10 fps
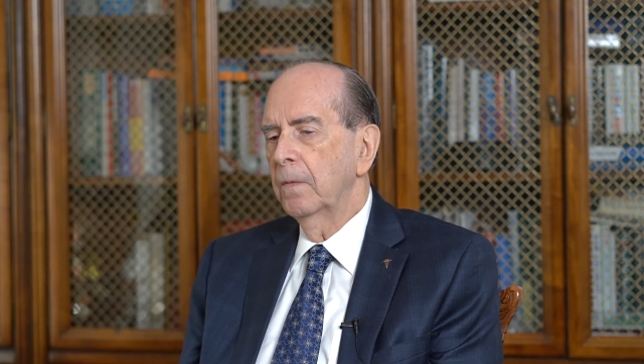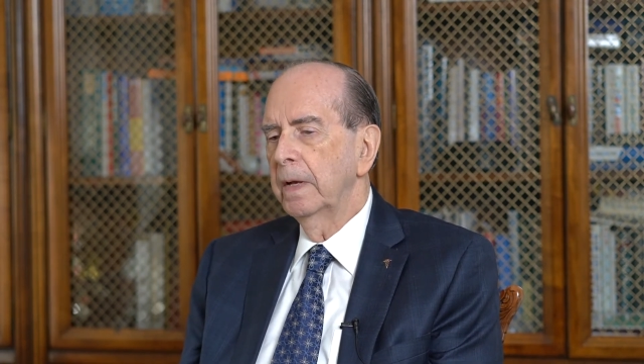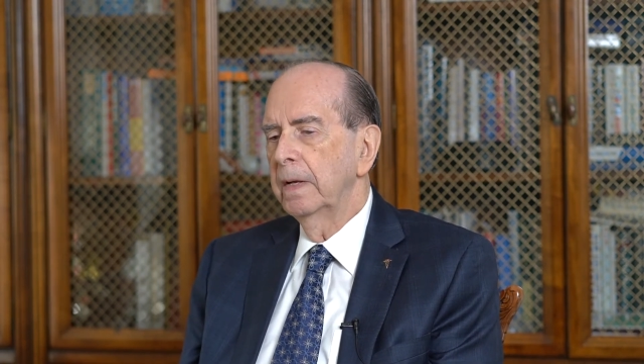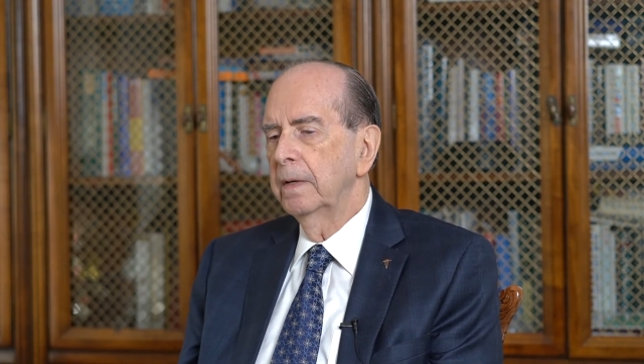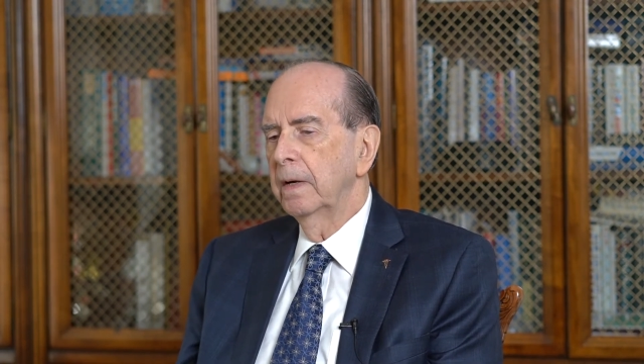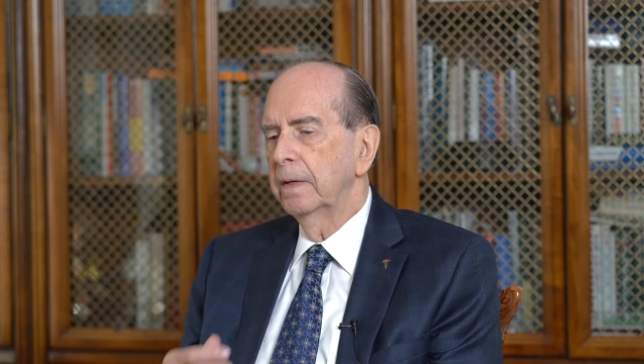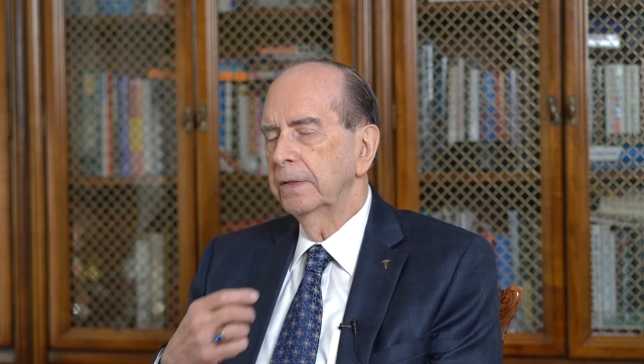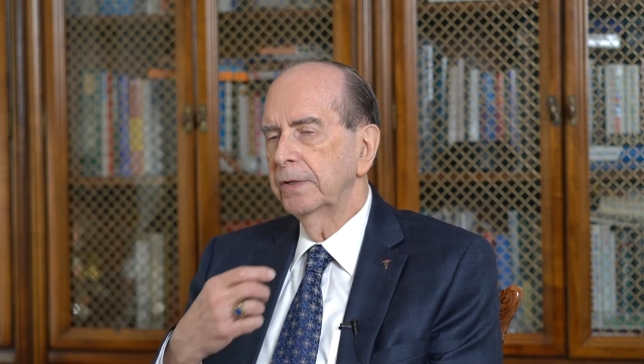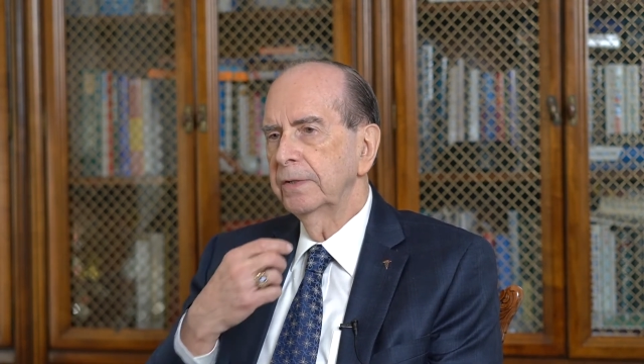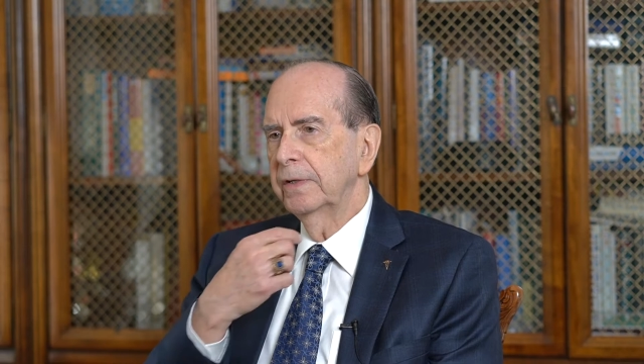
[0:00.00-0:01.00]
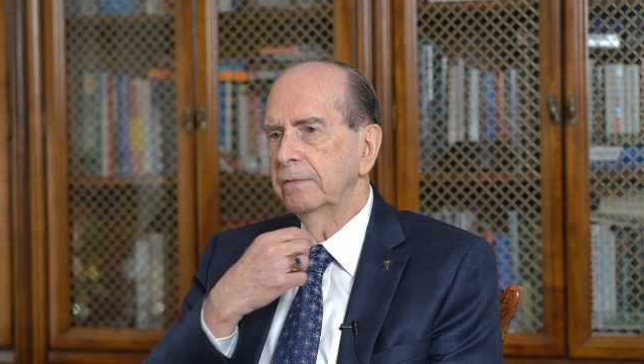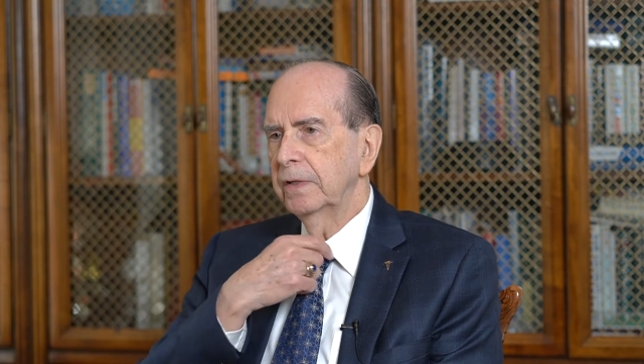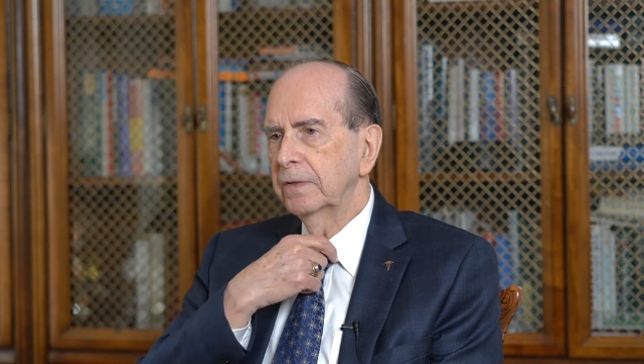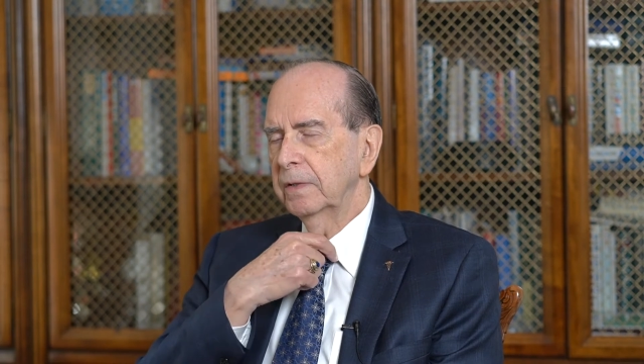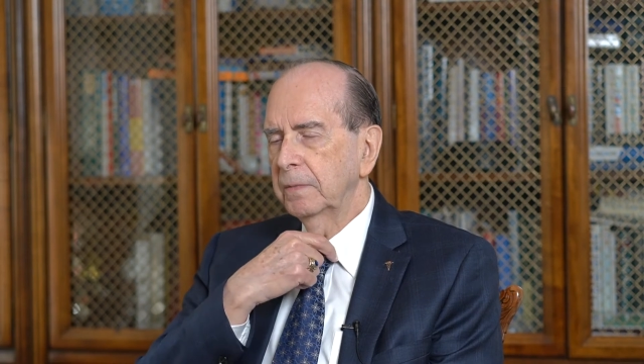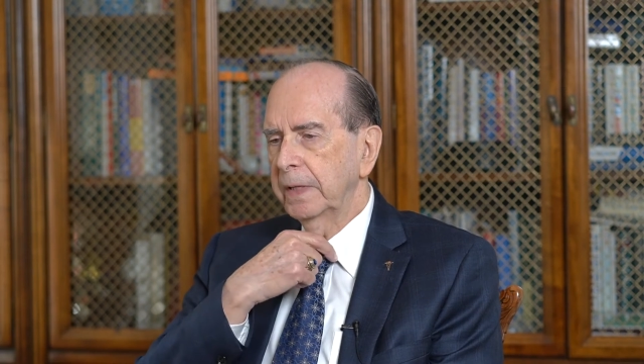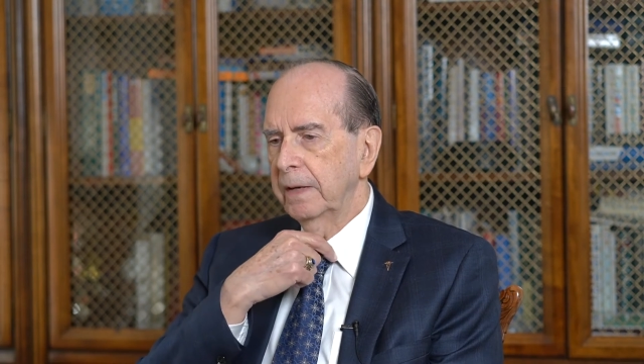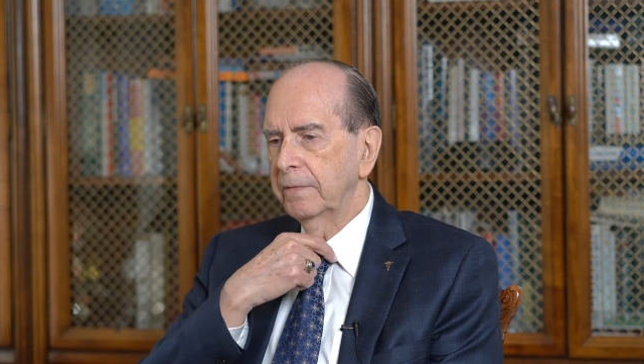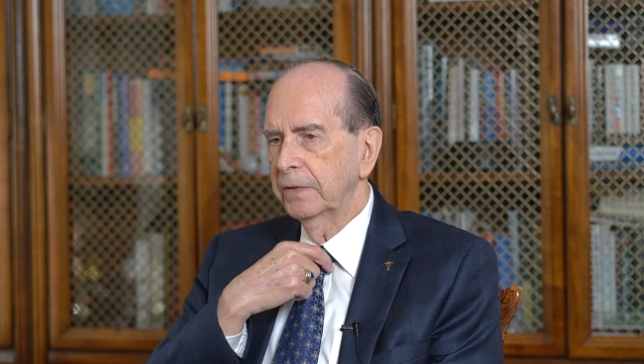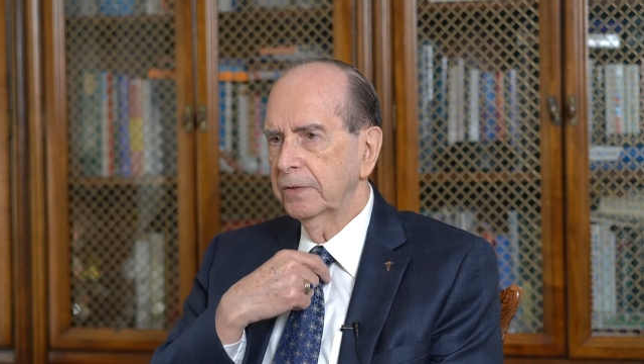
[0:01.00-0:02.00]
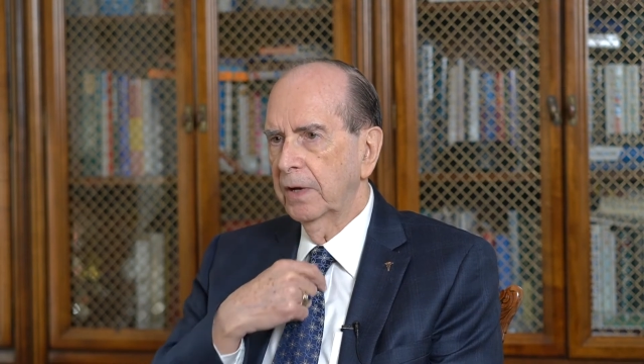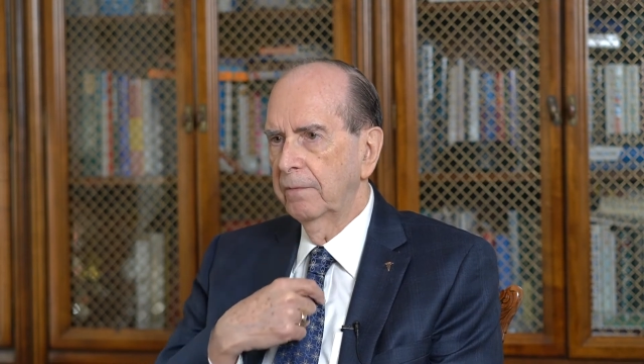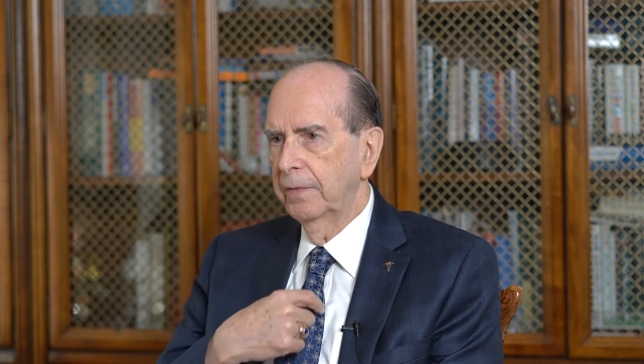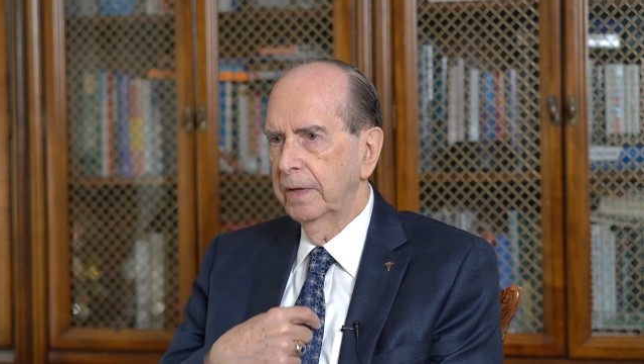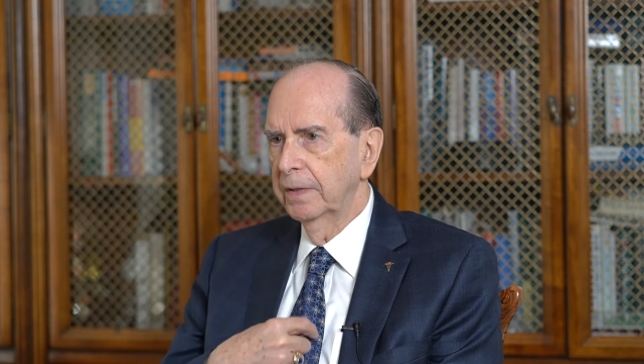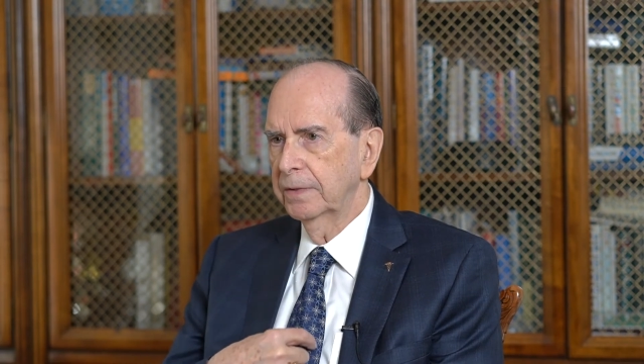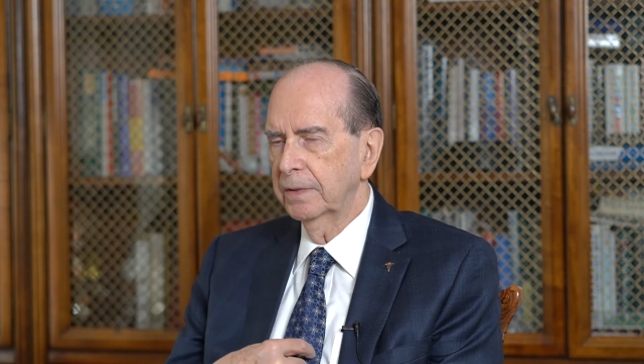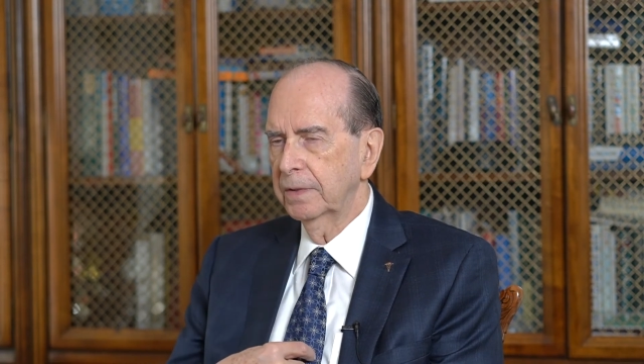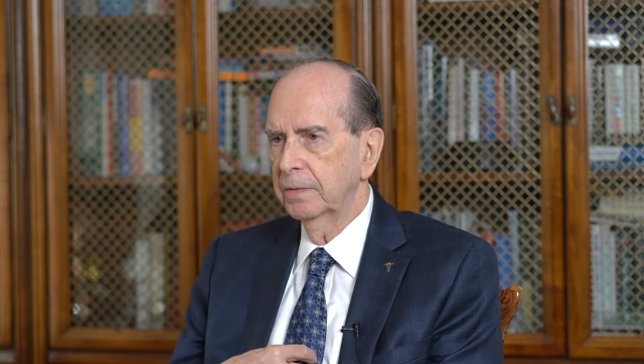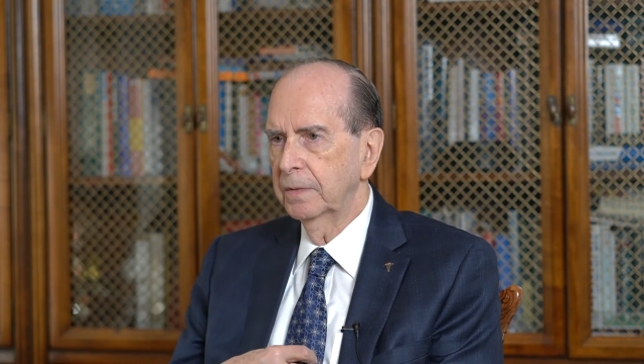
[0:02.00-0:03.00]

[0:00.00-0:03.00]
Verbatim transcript: in our digestive system, we have the esophagus,